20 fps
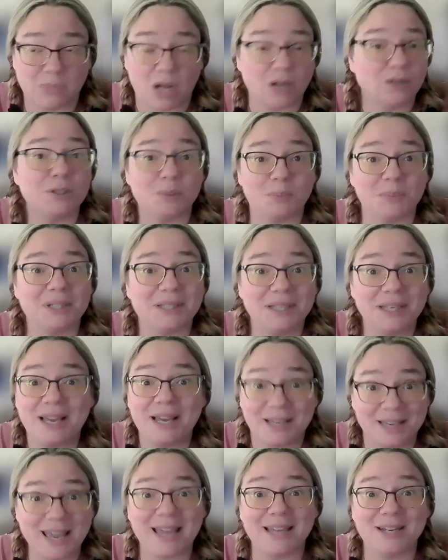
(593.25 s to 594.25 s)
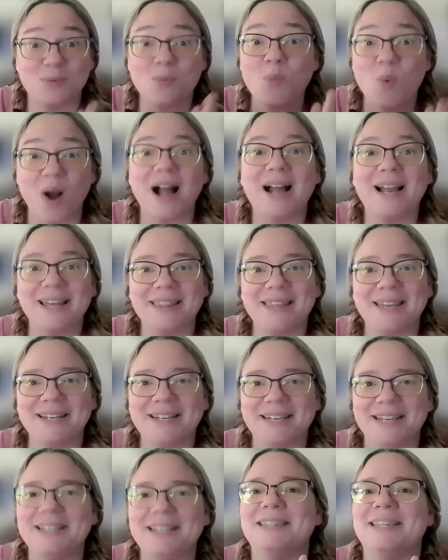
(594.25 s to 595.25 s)
ultimately, again, why they
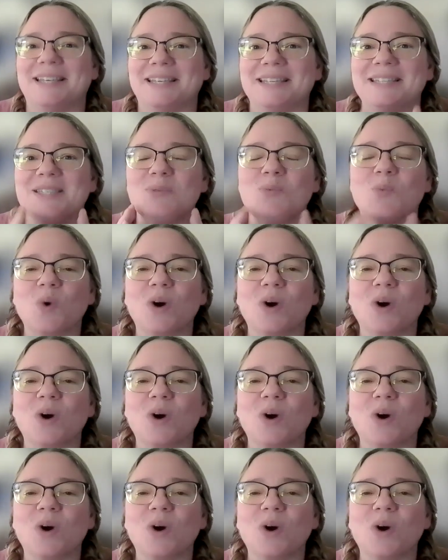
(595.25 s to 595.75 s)
need this.